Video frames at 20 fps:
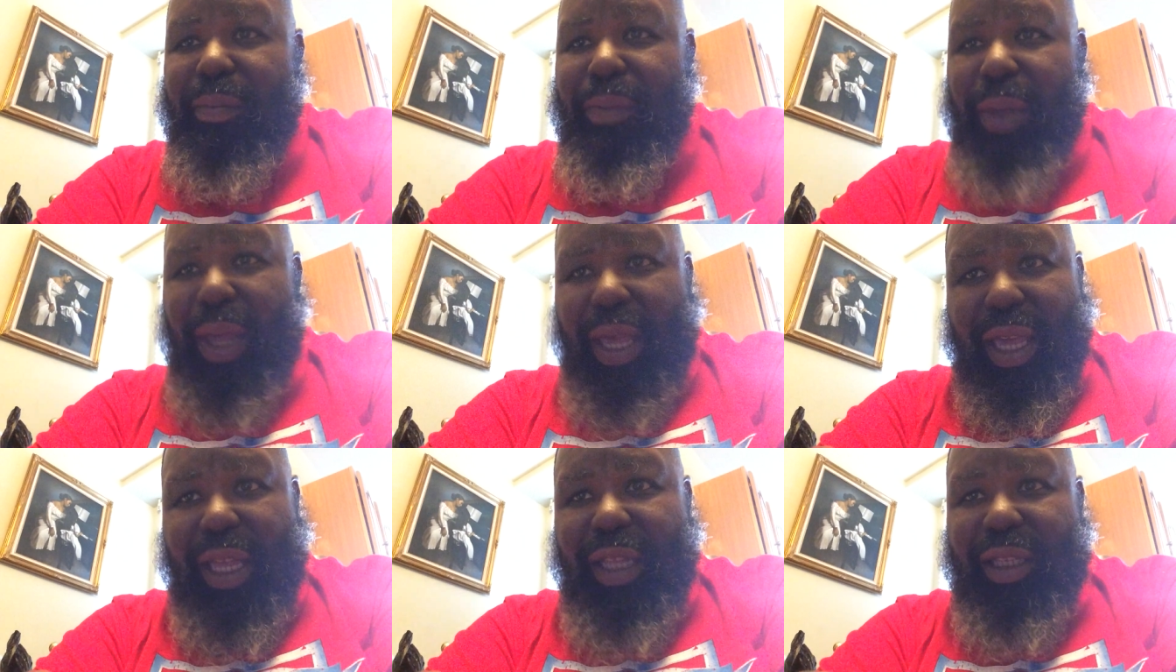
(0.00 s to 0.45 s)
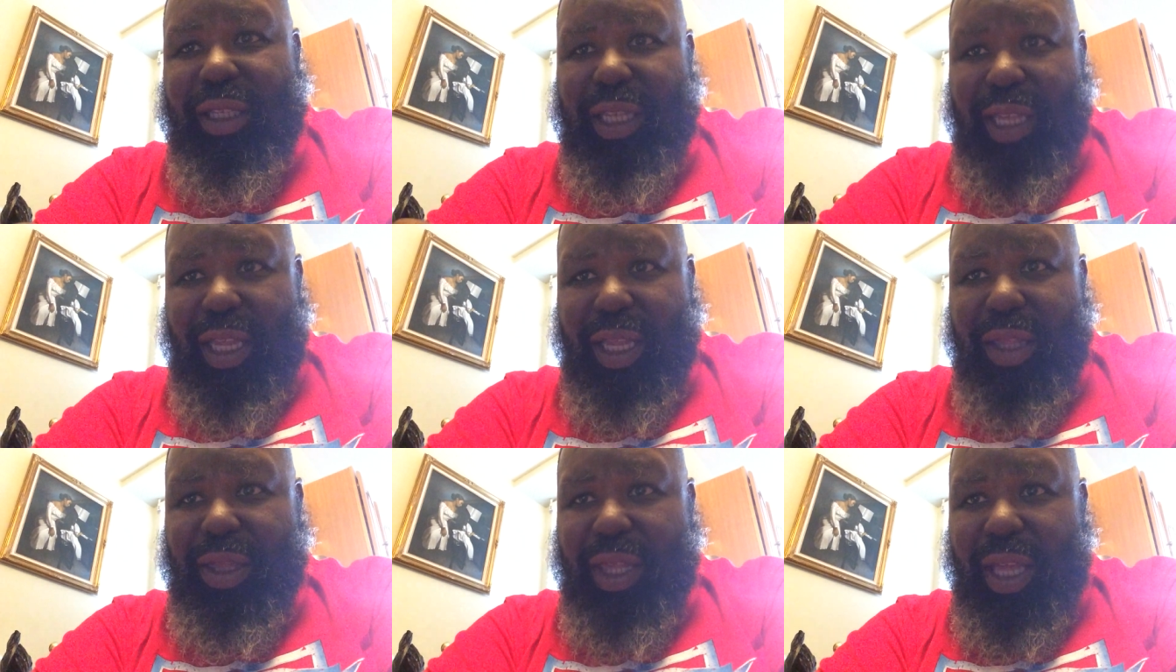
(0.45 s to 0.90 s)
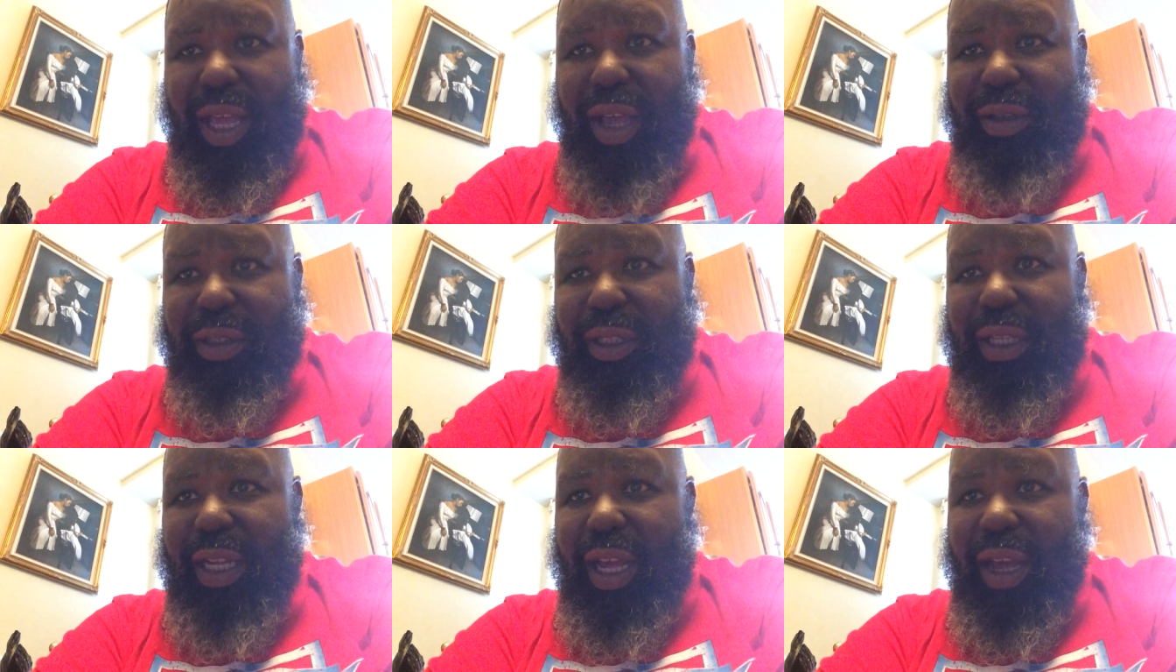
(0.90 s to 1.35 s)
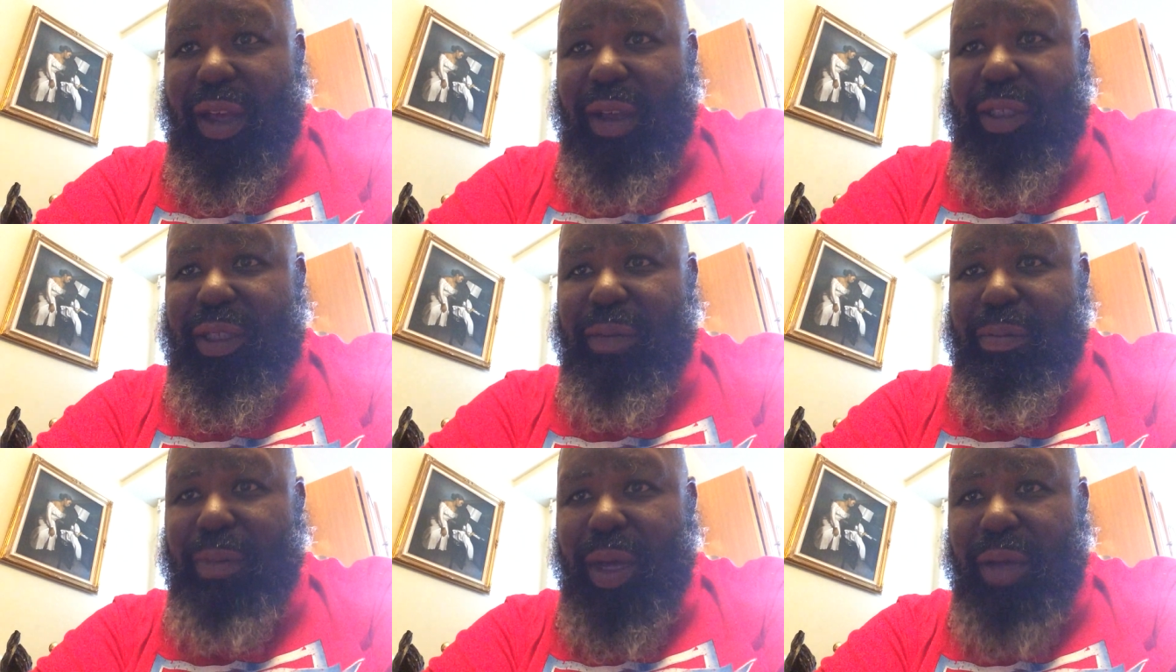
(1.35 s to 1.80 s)
paying
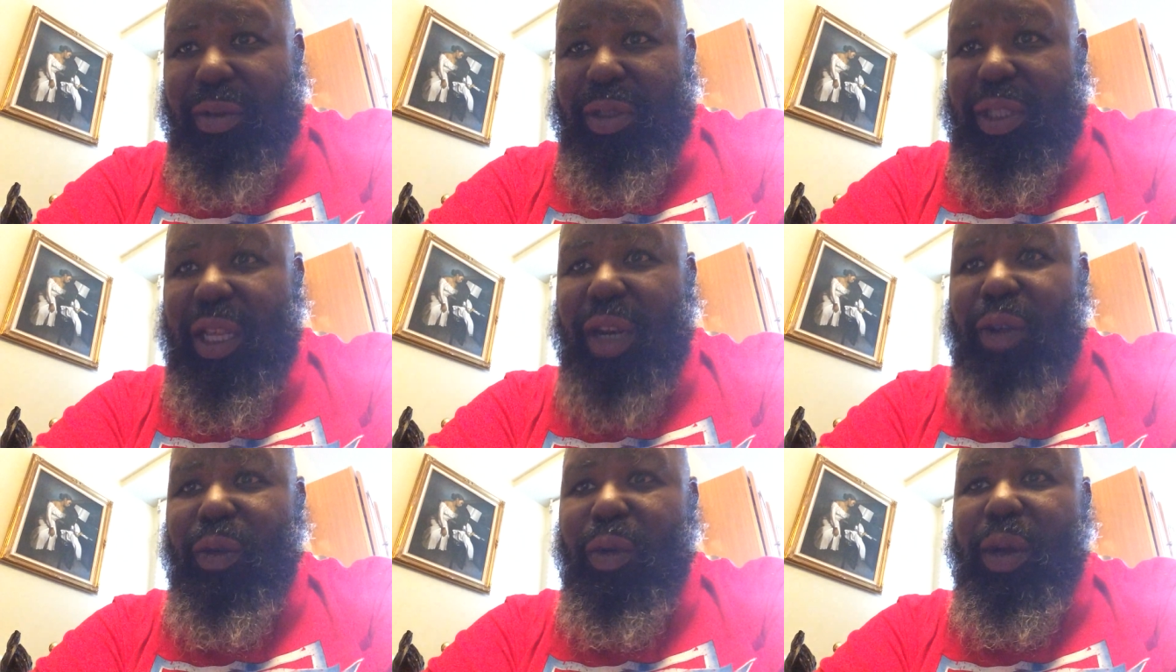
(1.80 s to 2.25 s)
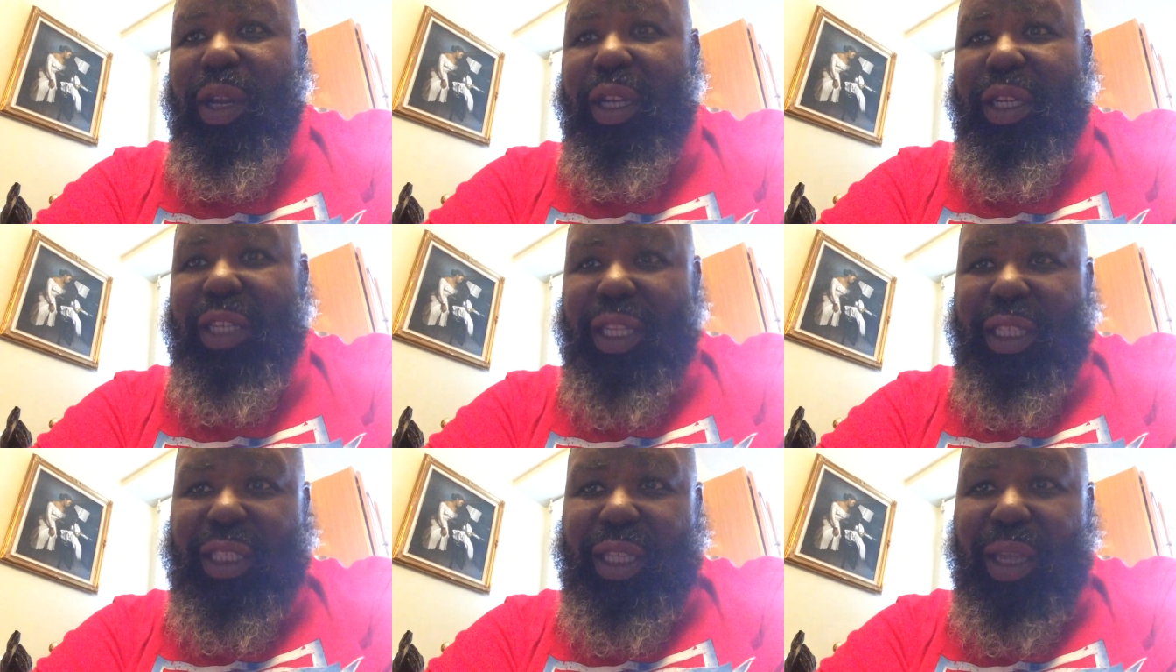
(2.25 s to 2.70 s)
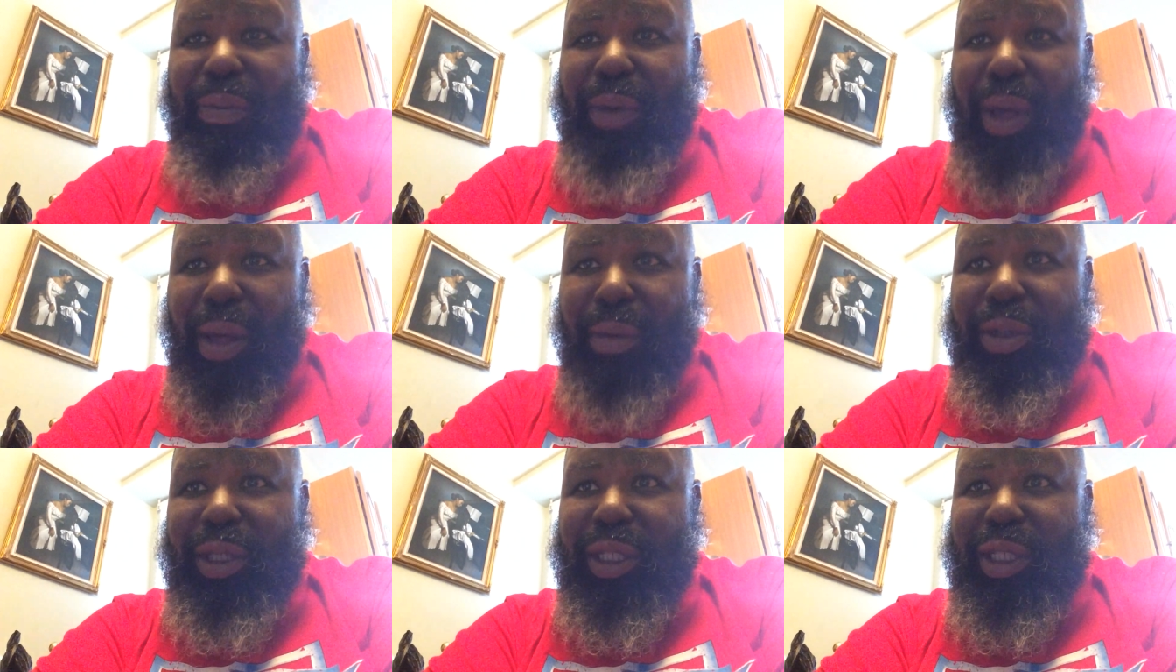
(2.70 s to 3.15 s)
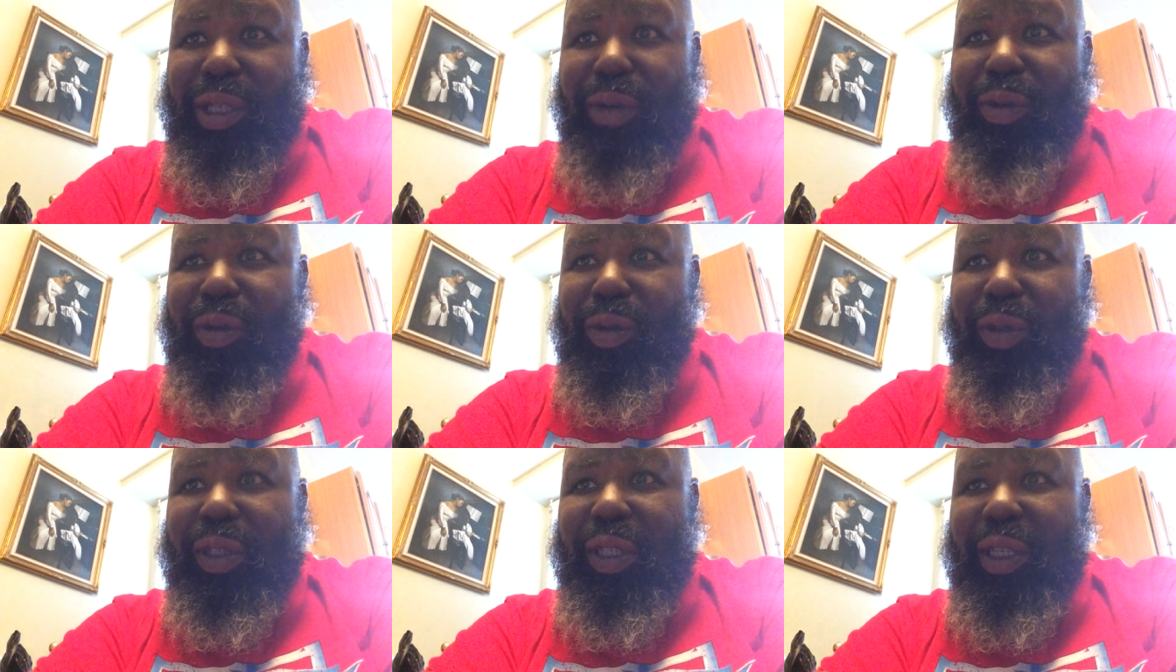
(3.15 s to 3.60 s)
$10,000 a month instead of going to DC public
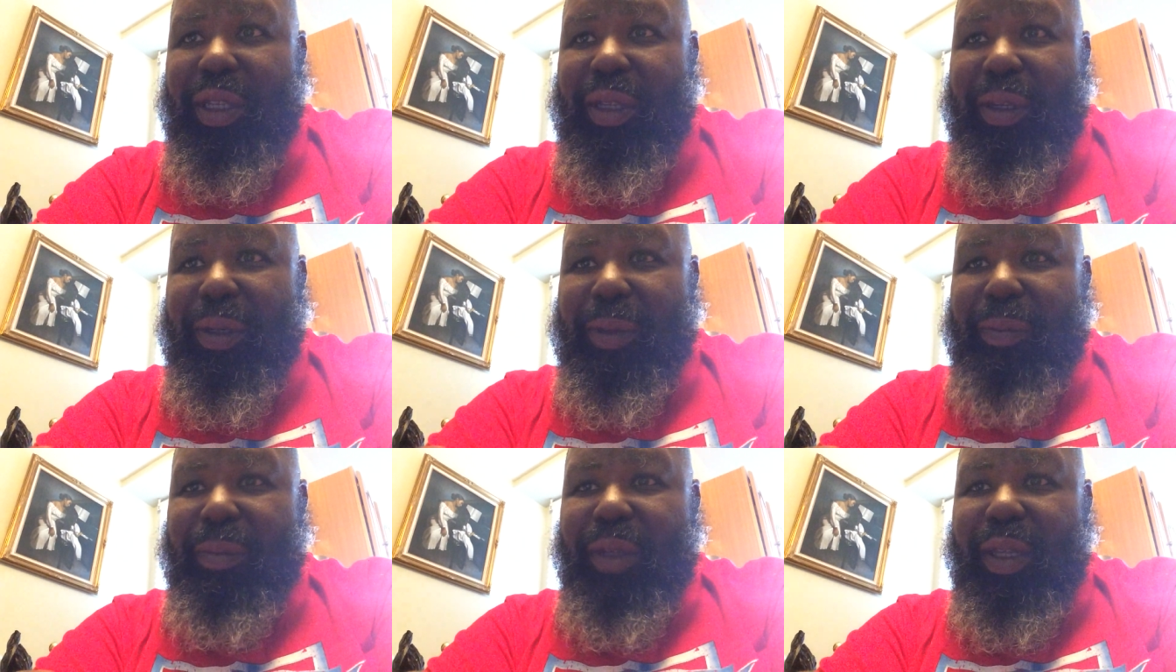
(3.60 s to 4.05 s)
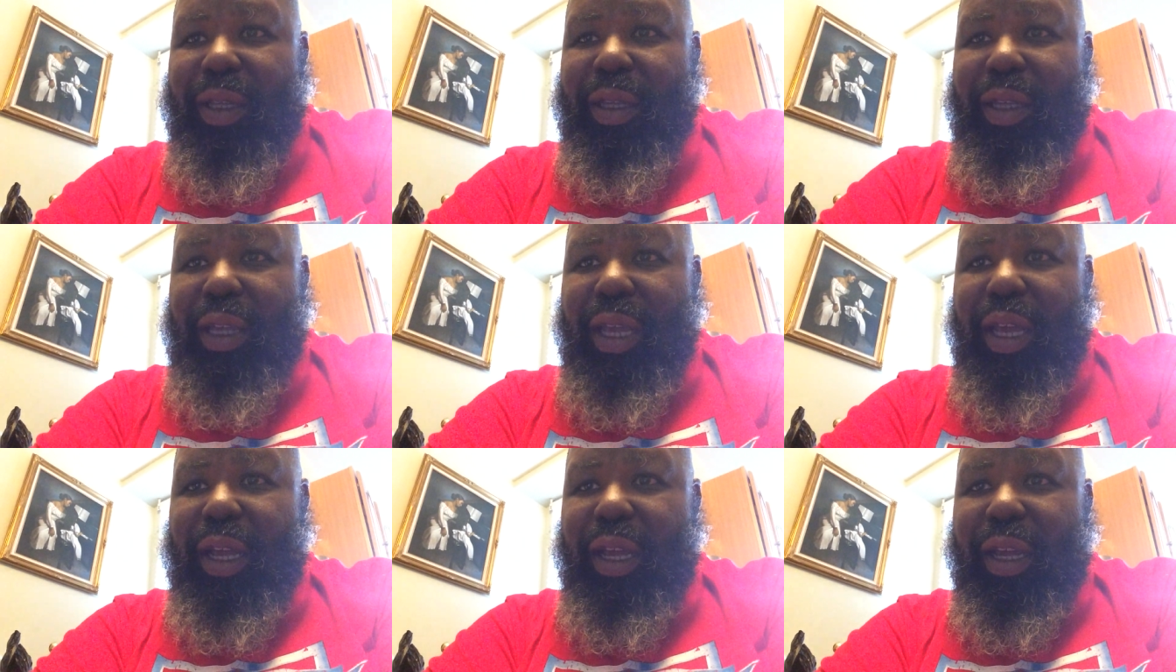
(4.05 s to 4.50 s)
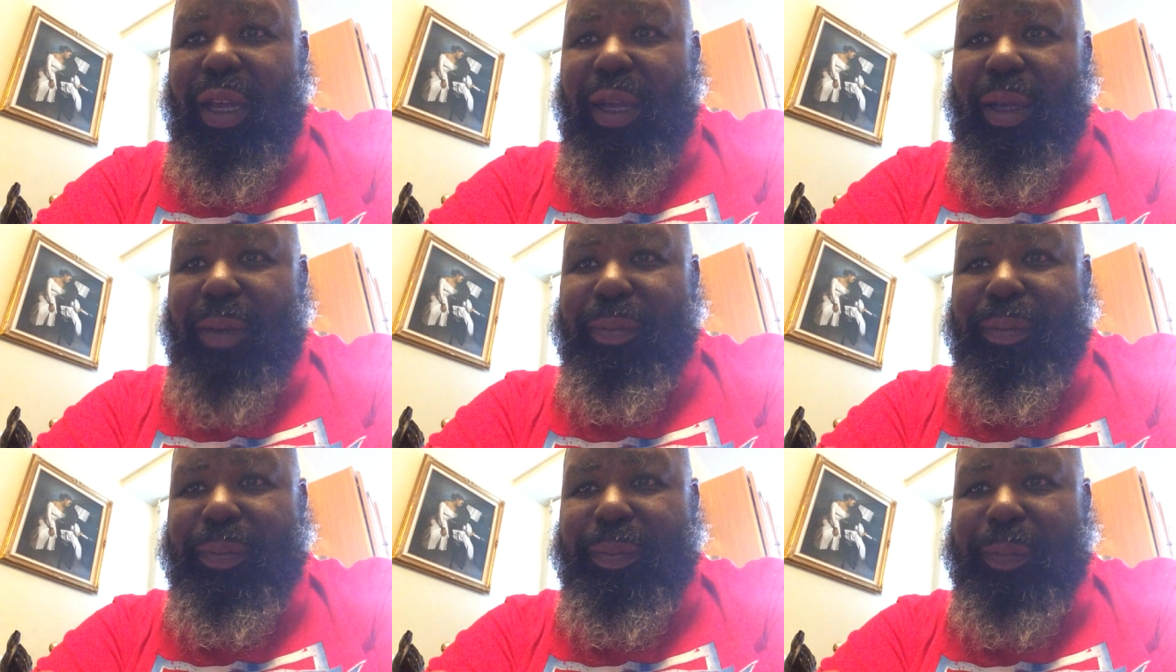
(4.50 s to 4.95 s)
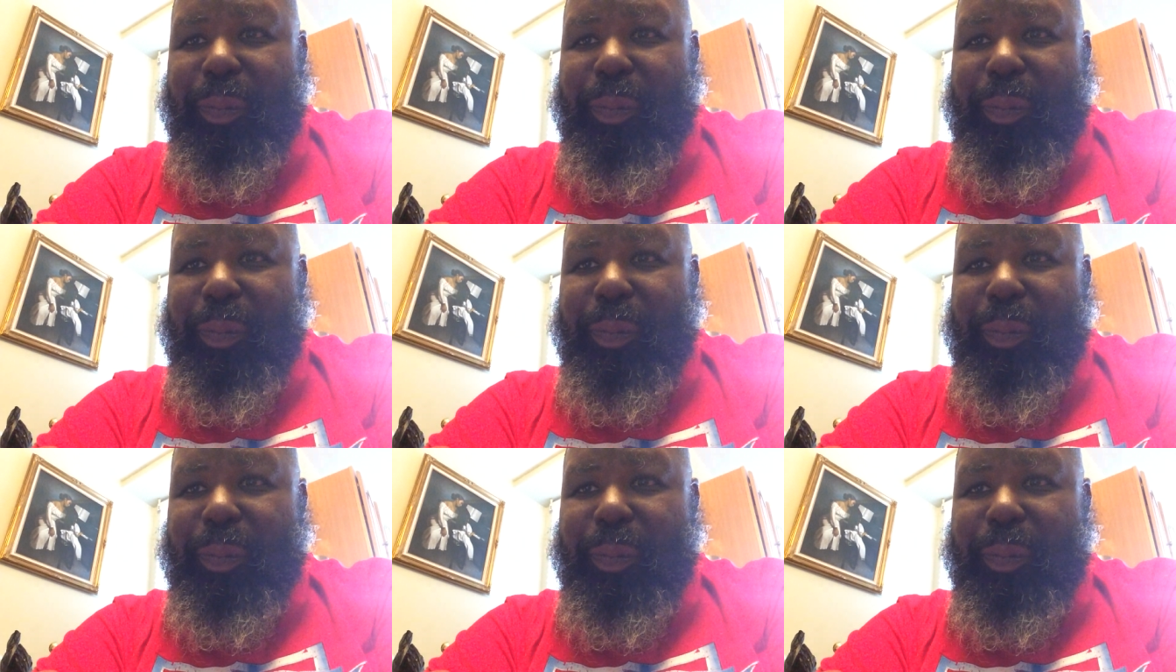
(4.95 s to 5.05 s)
schools, um,